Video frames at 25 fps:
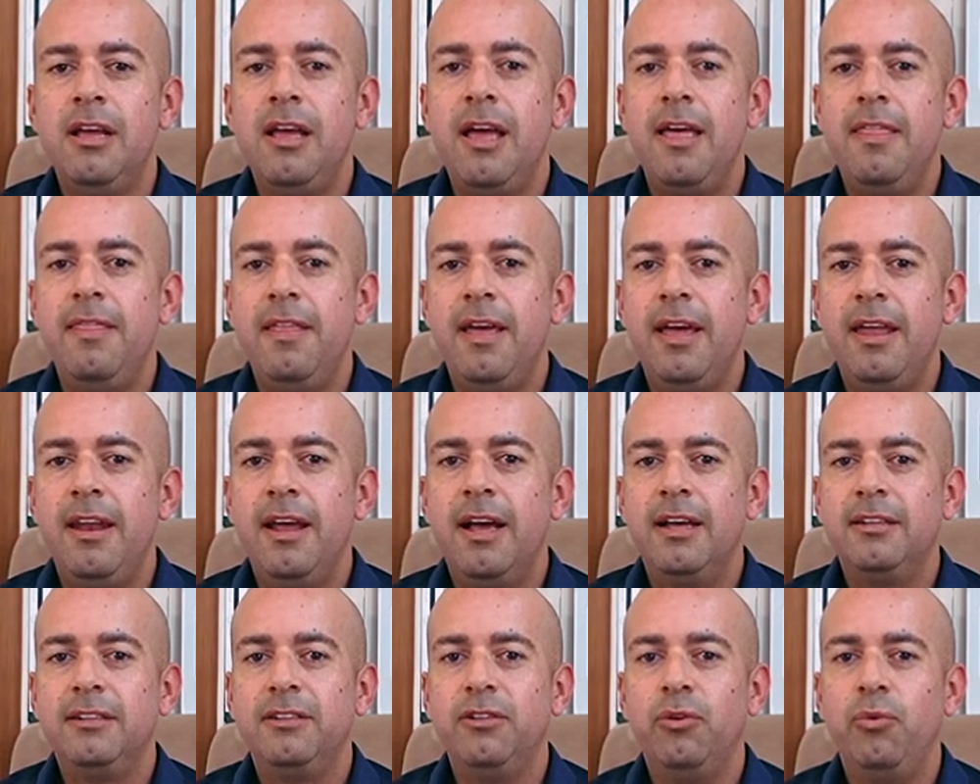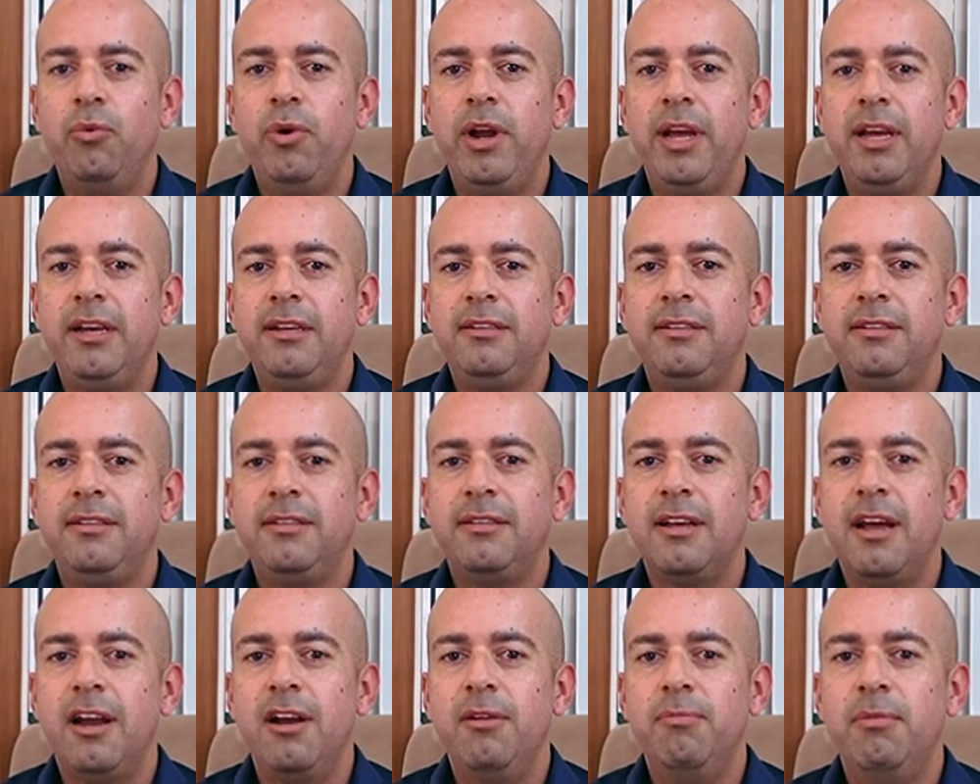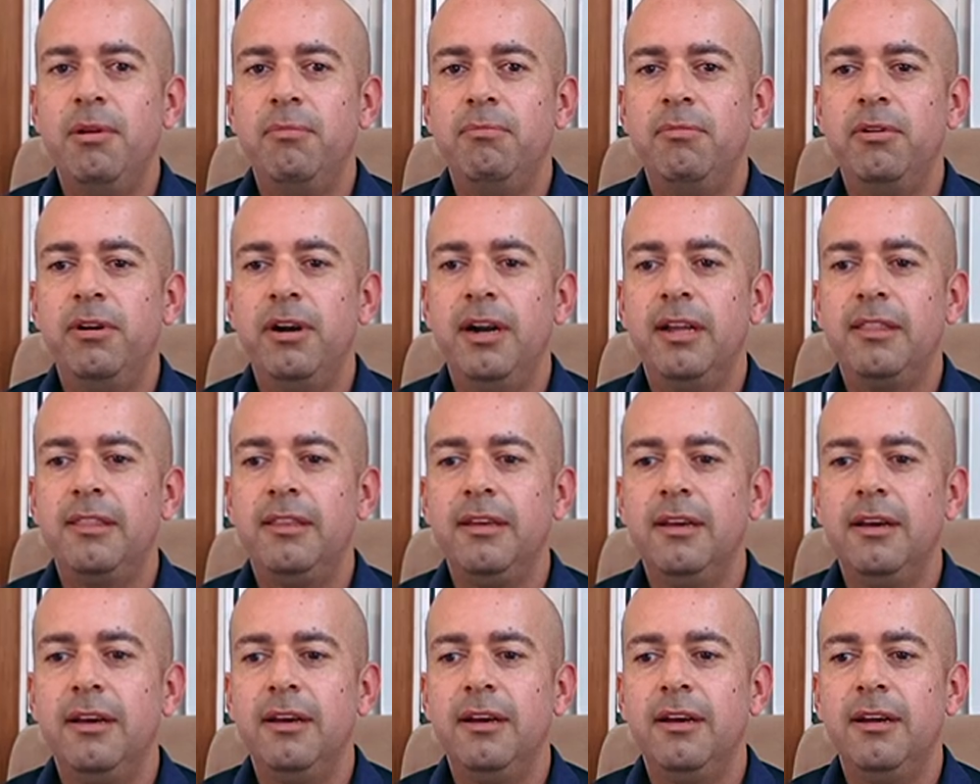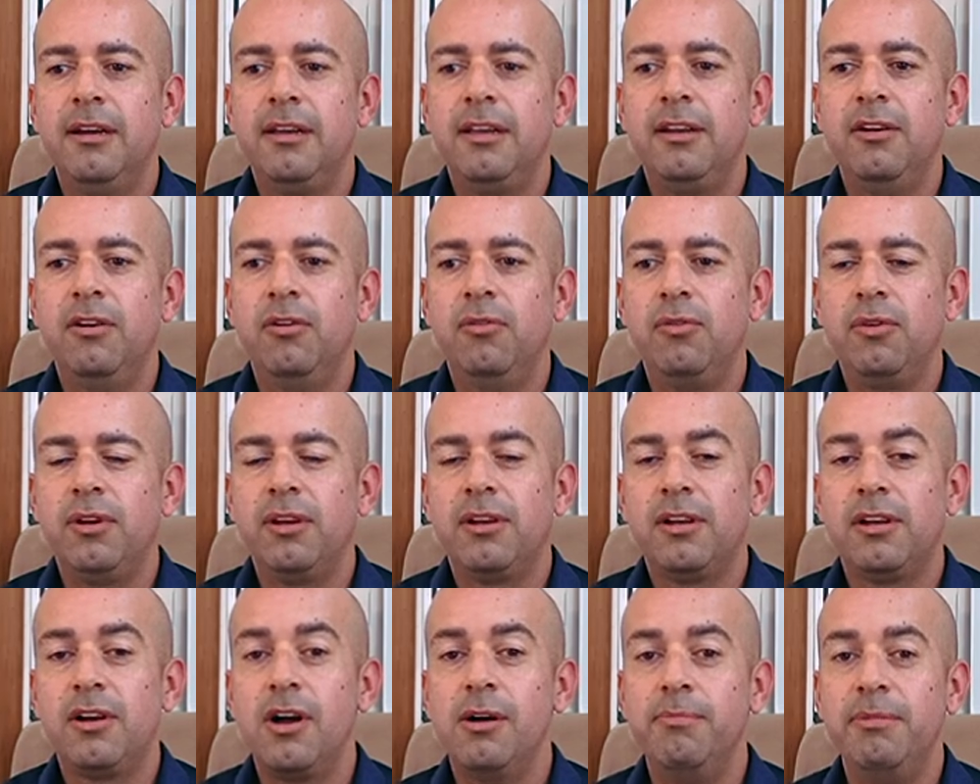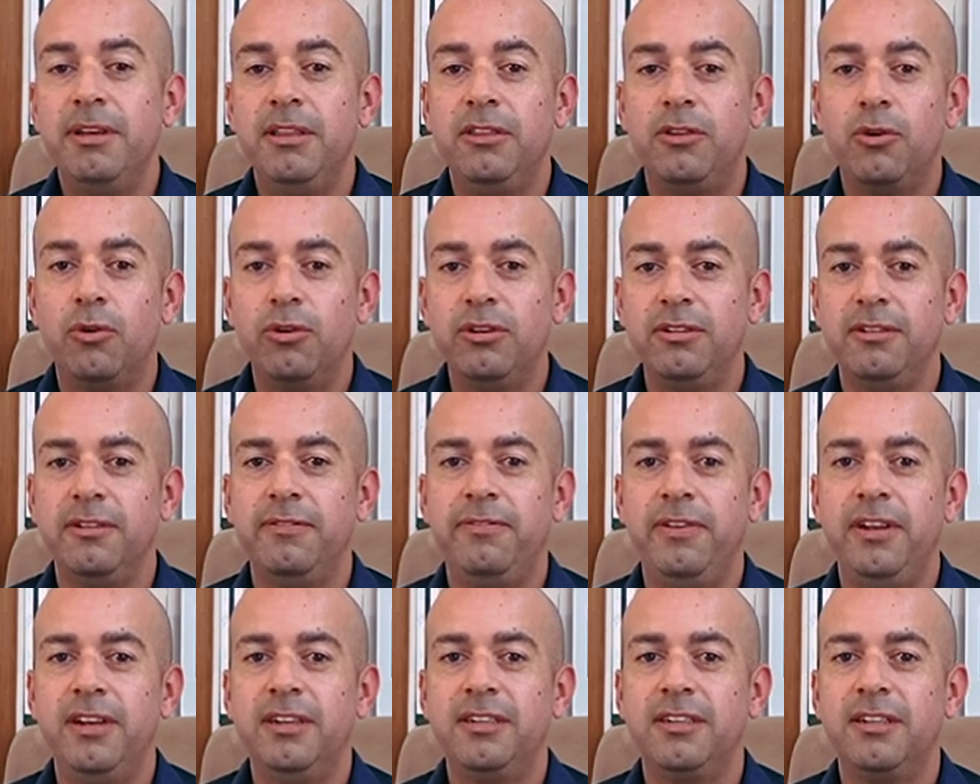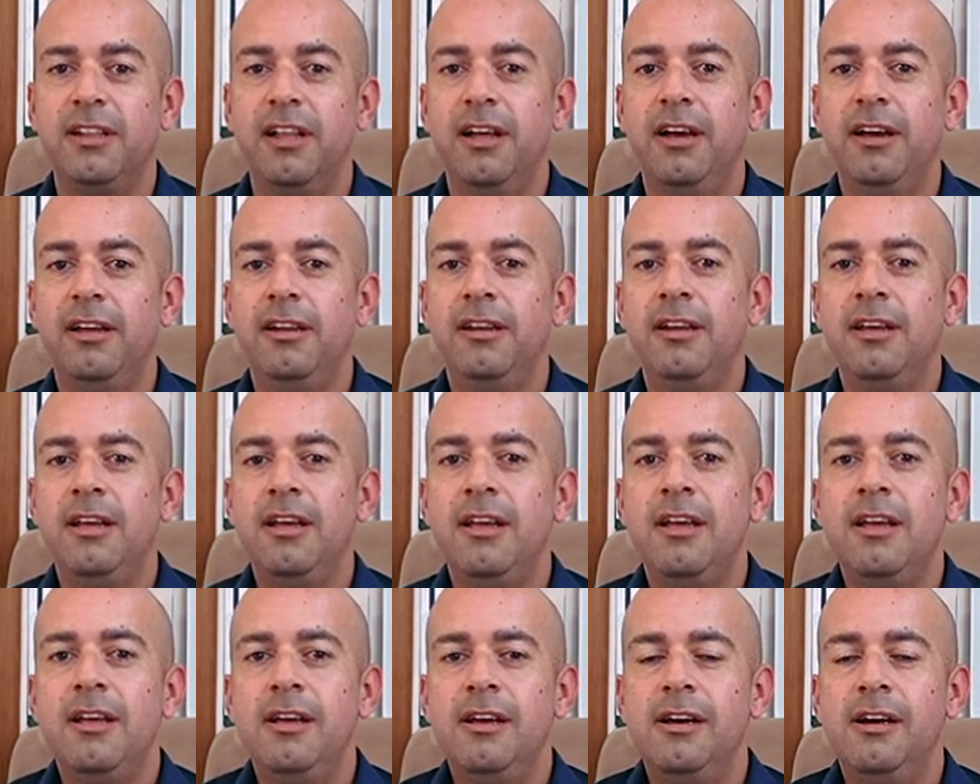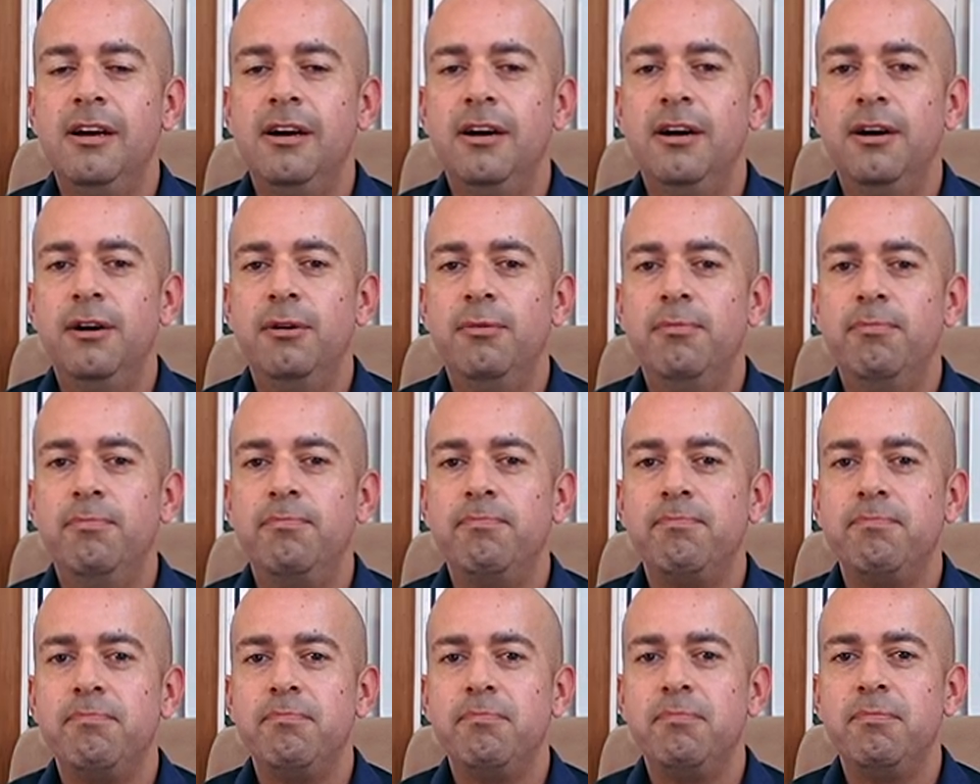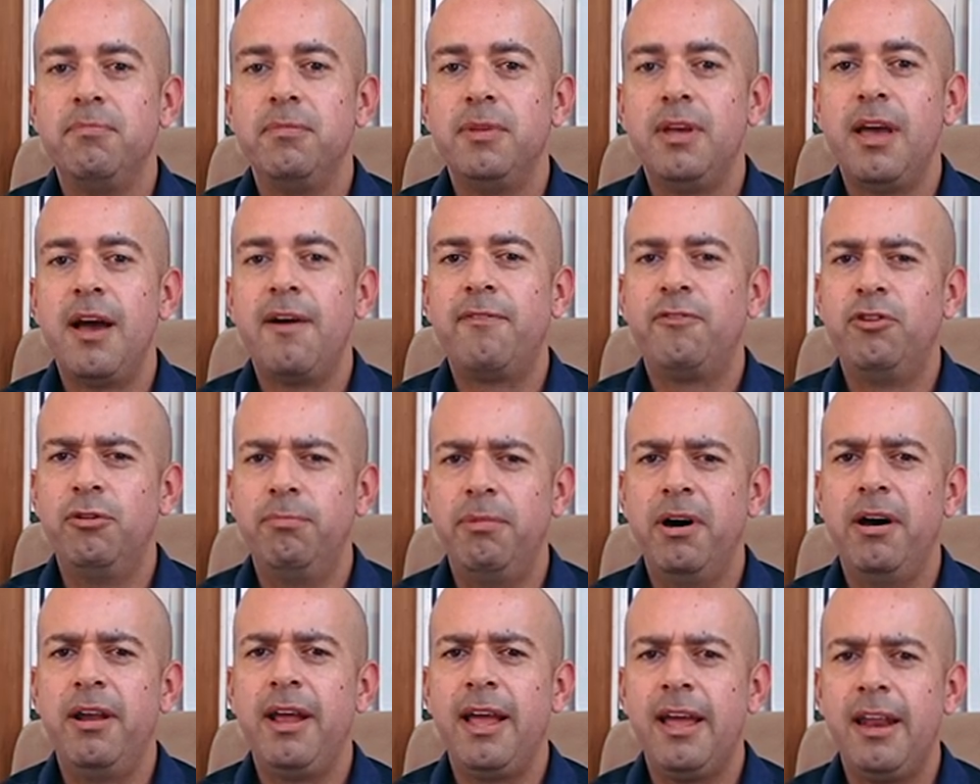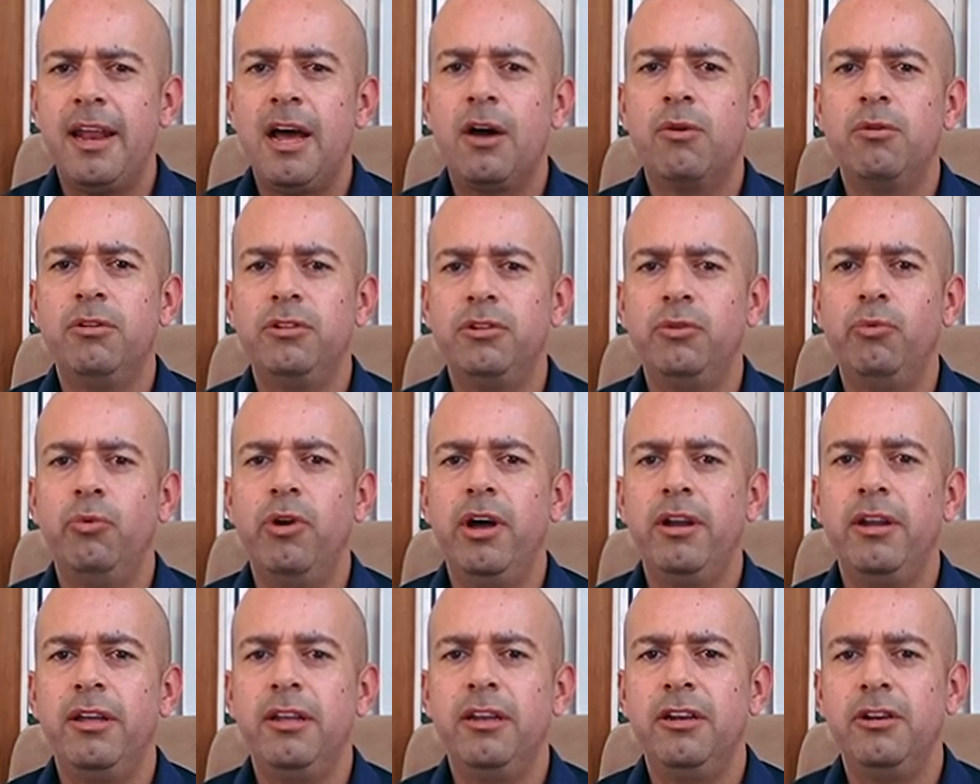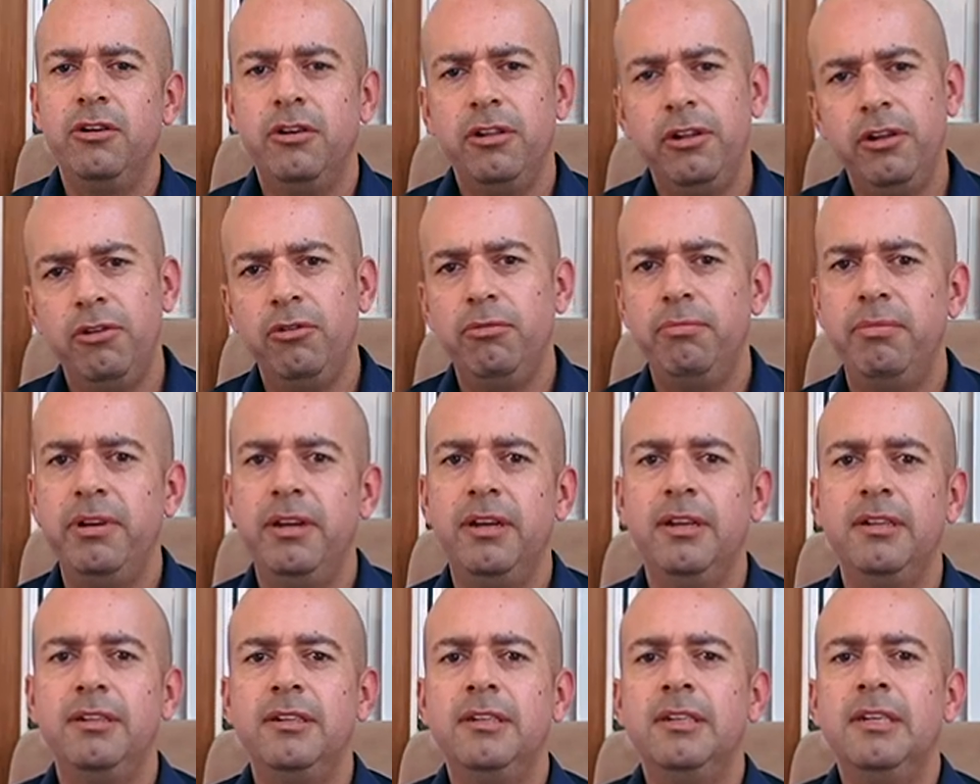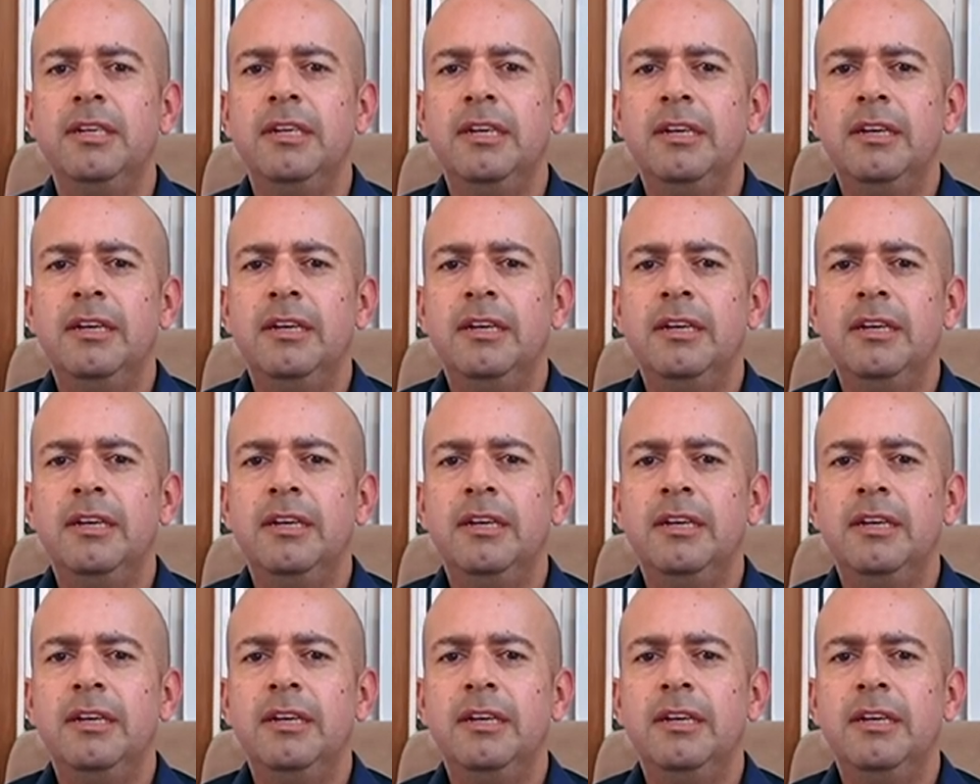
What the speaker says: And then as the race, I remember at the, you know, coming towards the finish line, after about 8 hours of running, you're a little bit,